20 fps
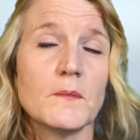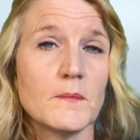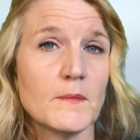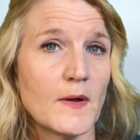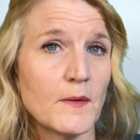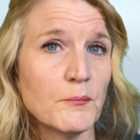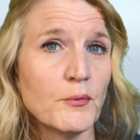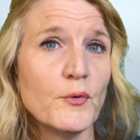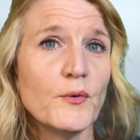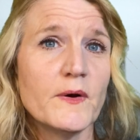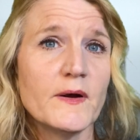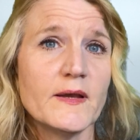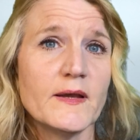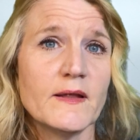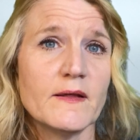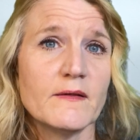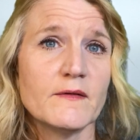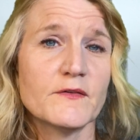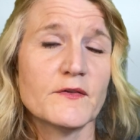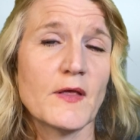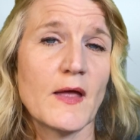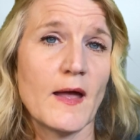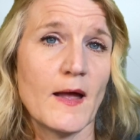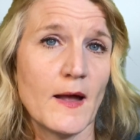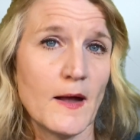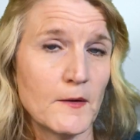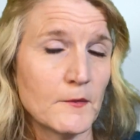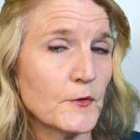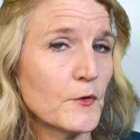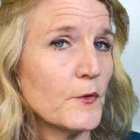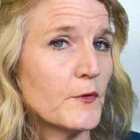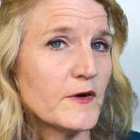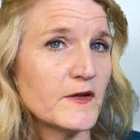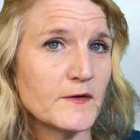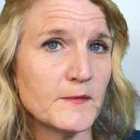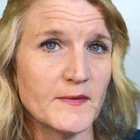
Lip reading: my point is, I'm going